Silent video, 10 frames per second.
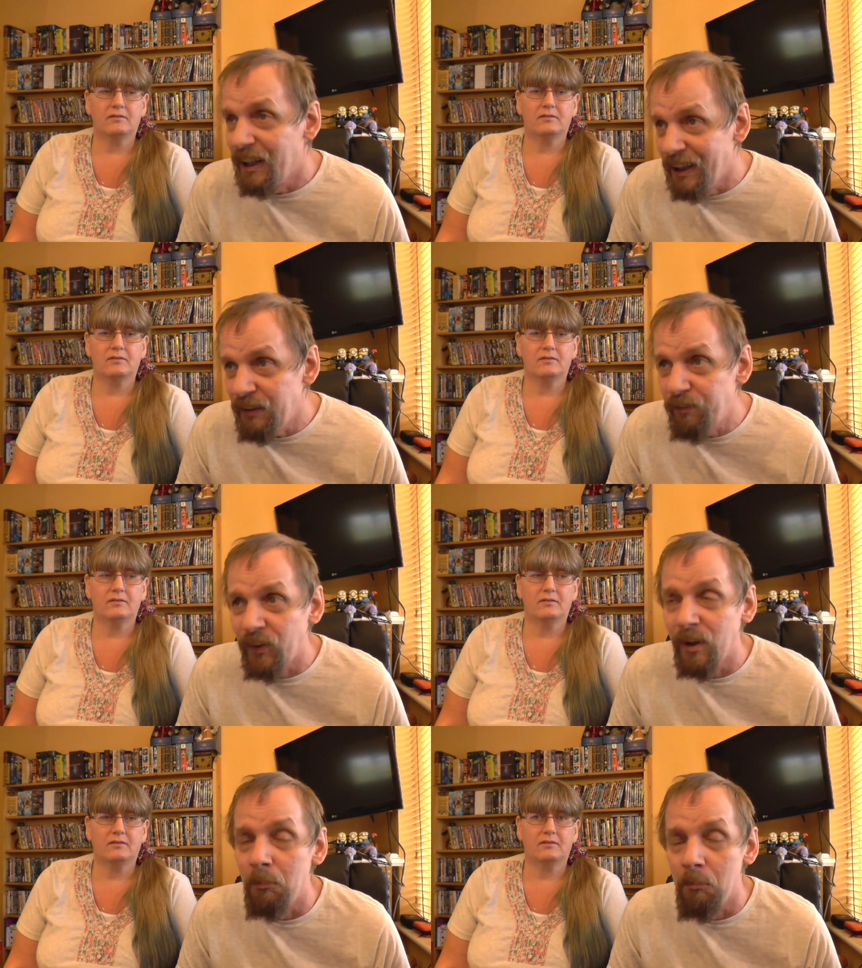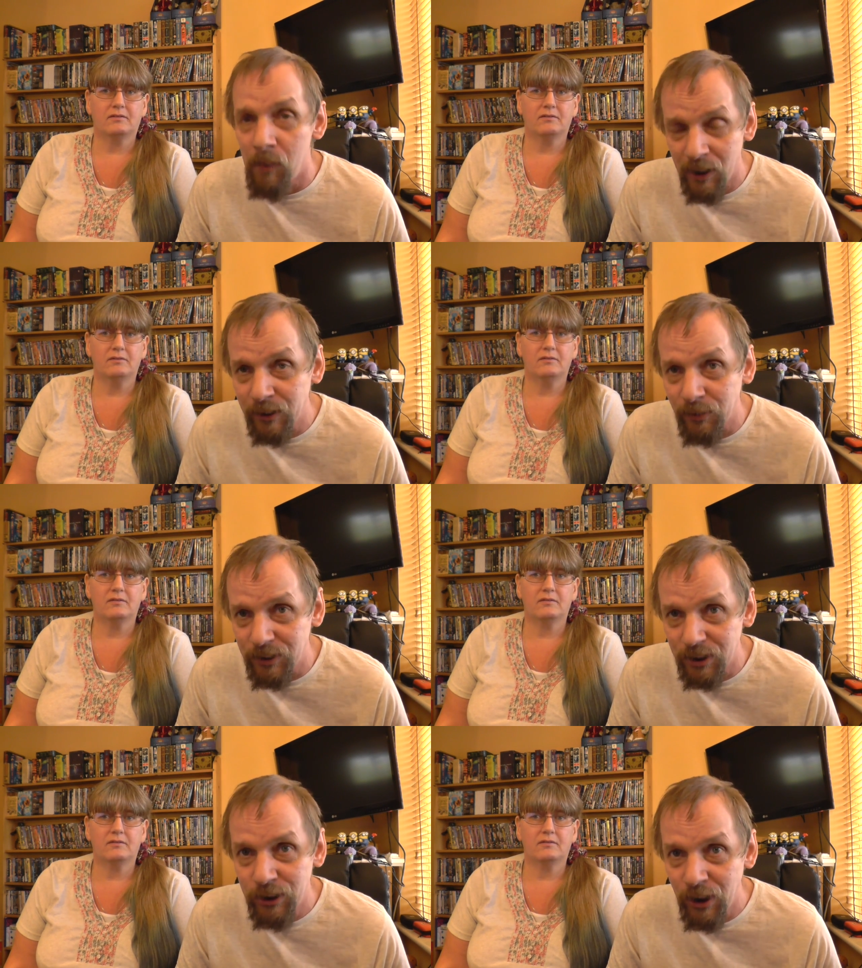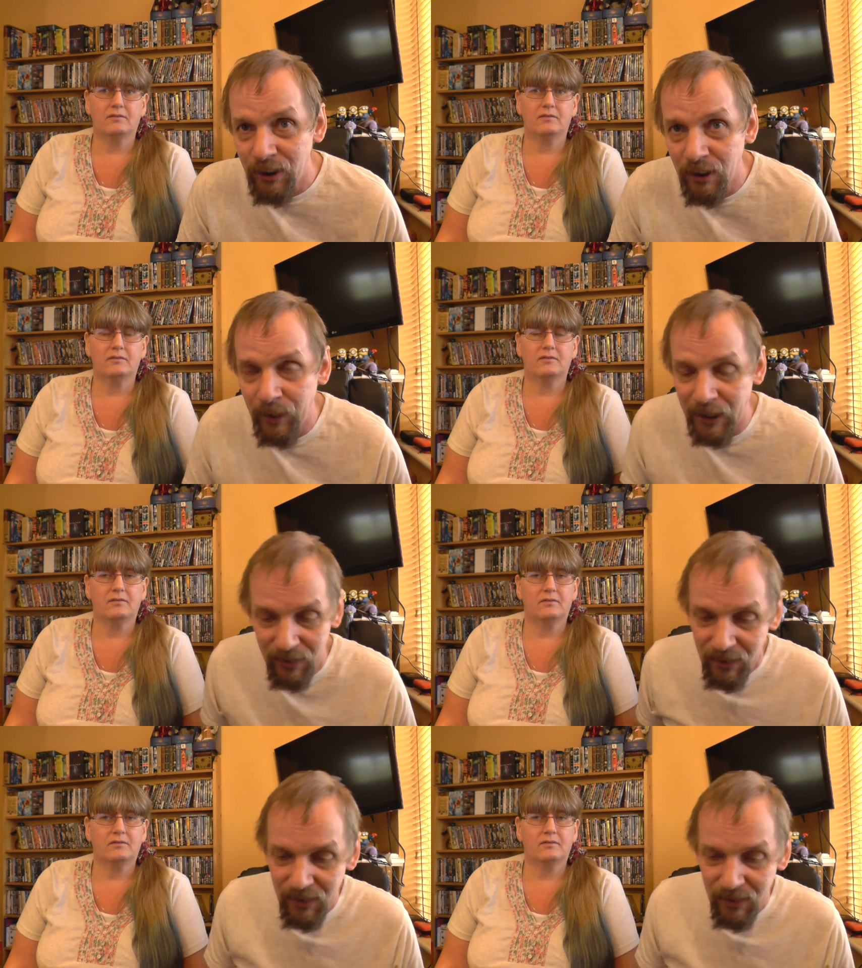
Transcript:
Speaker 1: Even the milds, you know it.